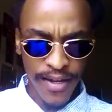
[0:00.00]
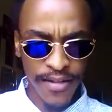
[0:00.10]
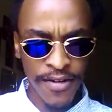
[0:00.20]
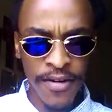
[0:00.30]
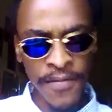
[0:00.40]

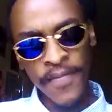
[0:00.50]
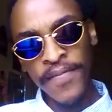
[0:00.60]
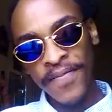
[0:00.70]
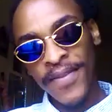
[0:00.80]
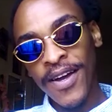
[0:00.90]
You know,
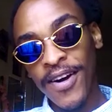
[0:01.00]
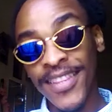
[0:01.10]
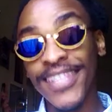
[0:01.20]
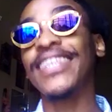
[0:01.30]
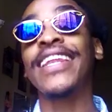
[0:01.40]
on
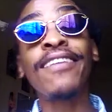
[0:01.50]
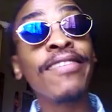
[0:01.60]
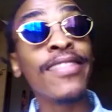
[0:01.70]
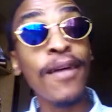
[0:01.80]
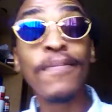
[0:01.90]
this
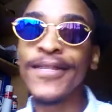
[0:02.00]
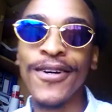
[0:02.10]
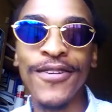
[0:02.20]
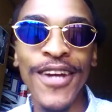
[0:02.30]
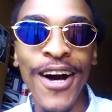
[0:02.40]
11th
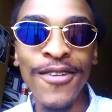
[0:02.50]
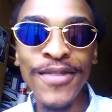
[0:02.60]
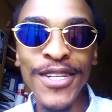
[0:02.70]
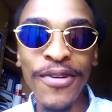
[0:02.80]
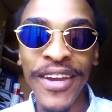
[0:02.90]
episode, I'll
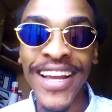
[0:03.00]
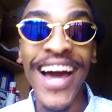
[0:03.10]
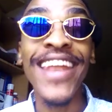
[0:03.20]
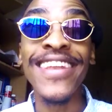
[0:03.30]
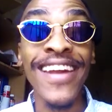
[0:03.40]
be doing
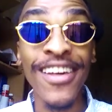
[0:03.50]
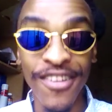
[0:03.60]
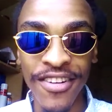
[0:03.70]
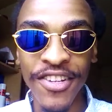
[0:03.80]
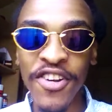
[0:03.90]

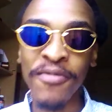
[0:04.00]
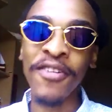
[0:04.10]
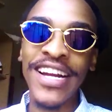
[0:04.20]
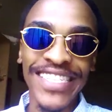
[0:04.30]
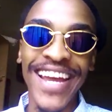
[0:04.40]
another. You heard me right?